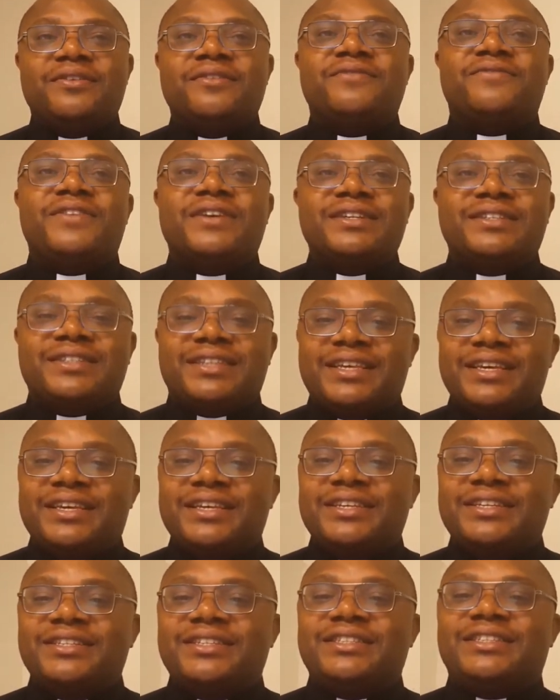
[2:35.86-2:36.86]
First
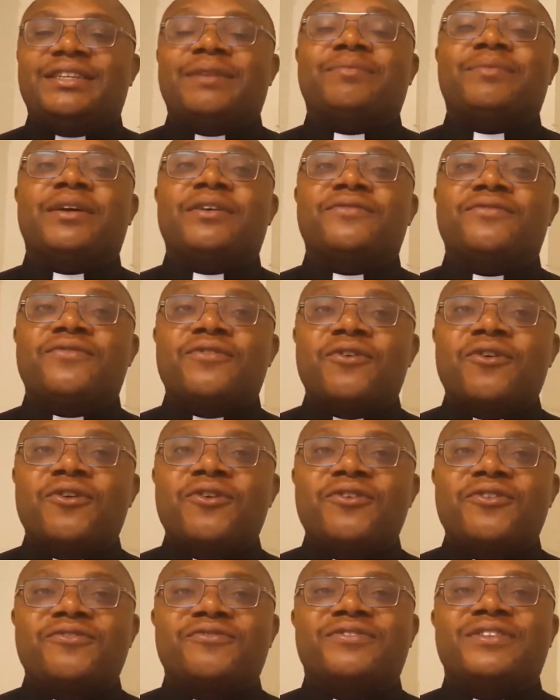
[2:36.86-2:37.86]
Kings chapter
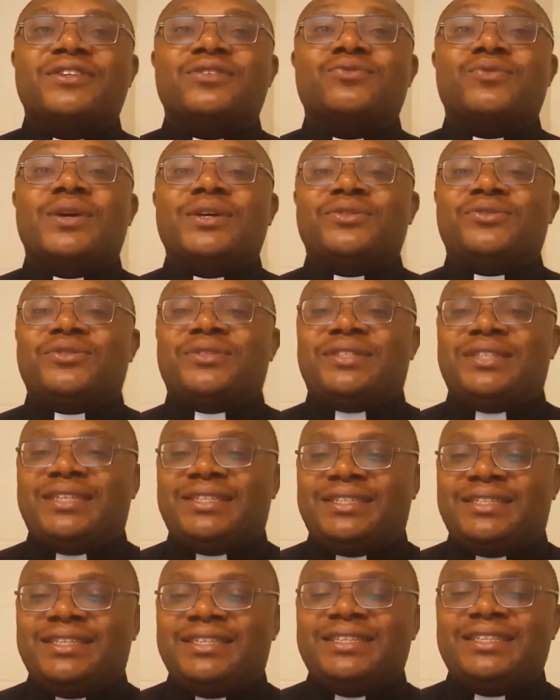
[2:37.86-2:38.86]
four verse one to
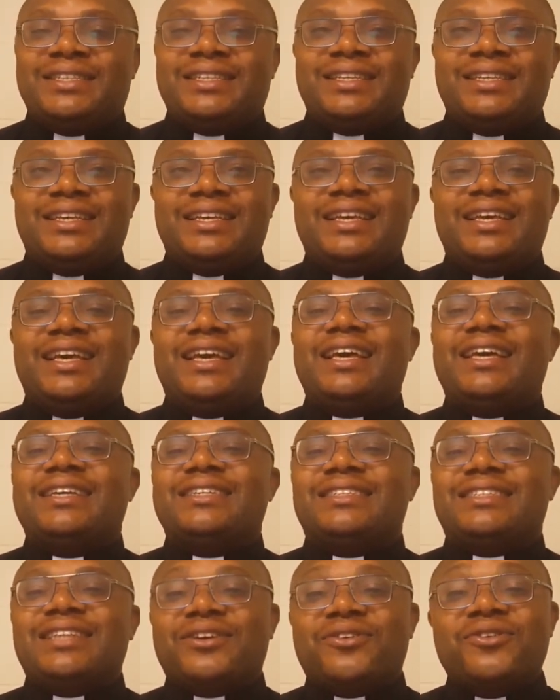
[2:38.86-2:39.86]
sixteen,
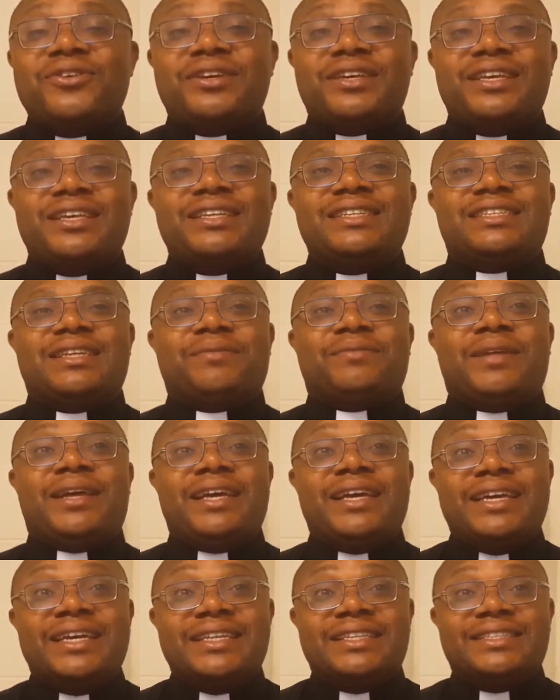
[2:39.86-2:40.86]
Second Kings
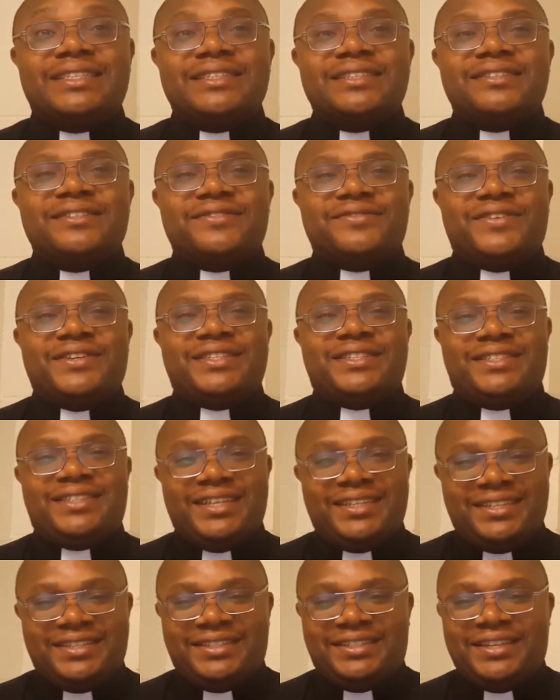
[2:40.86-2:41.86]
chapter eighteen verse
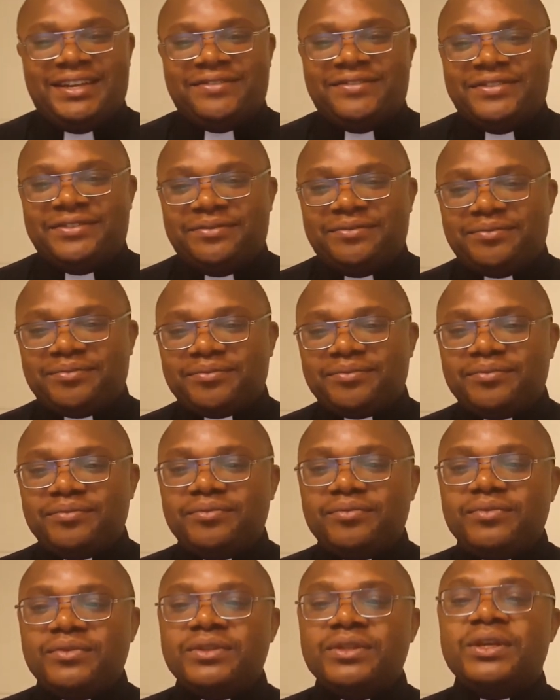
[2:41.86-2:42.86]
thirty-seven.
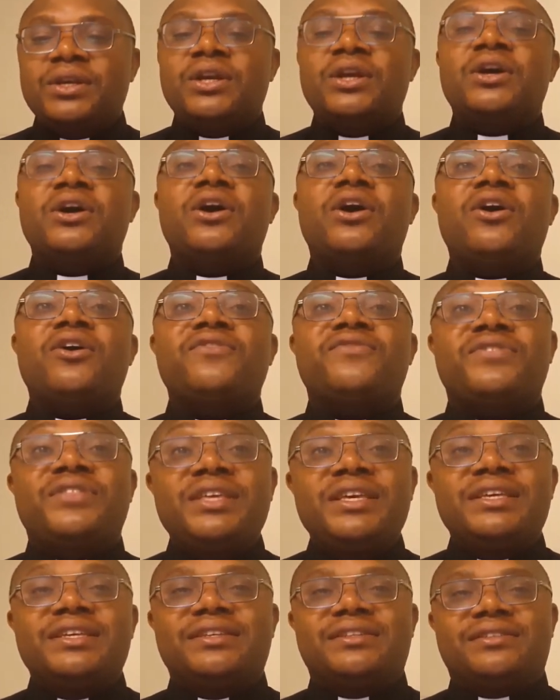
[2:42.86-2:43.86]
Of
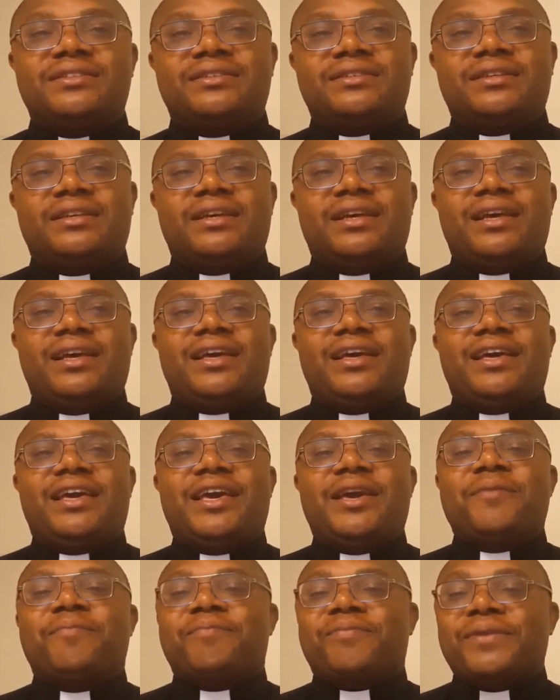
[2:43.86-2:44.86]
these,
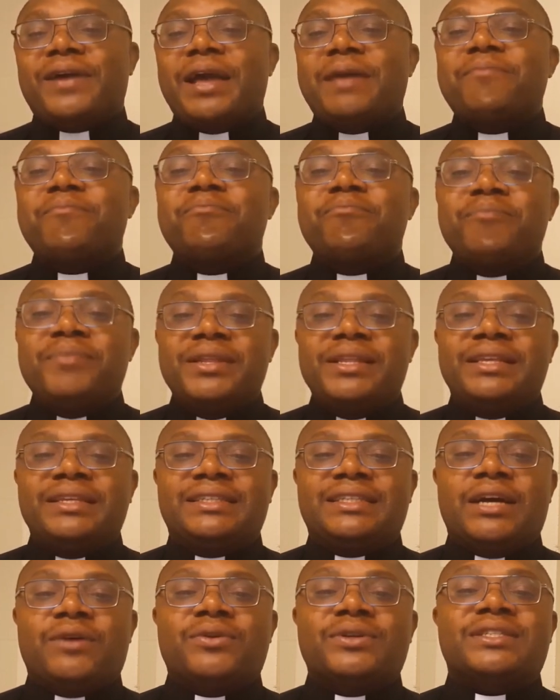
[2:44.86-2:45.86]
a prime
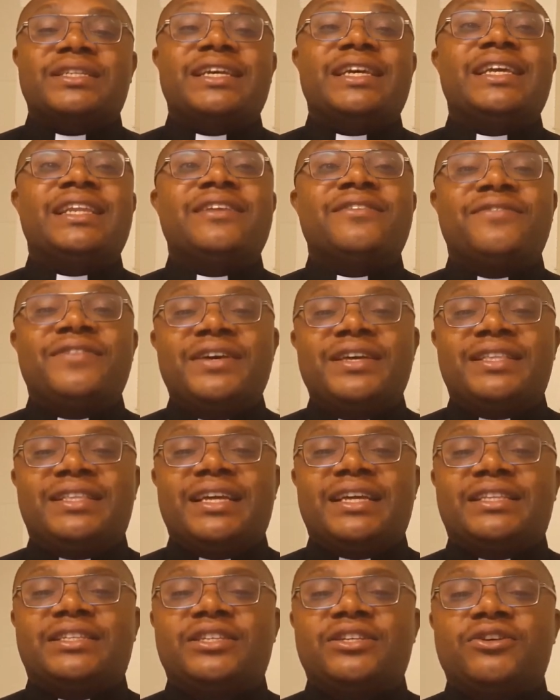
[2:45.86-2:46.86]
minister was
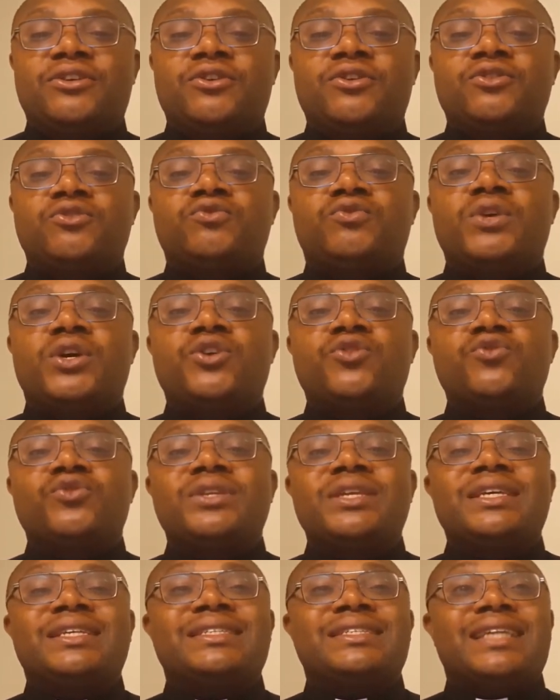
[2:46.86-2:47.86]
elevated to a
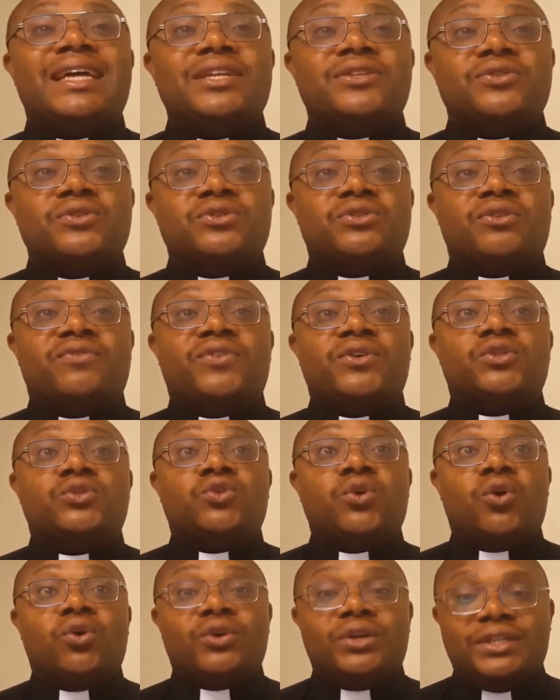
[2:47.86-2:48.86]
unique status of
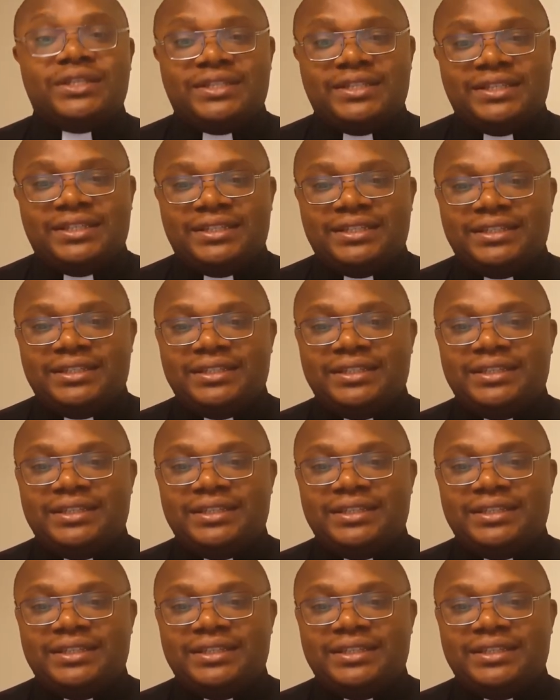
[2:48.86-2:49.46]
authority,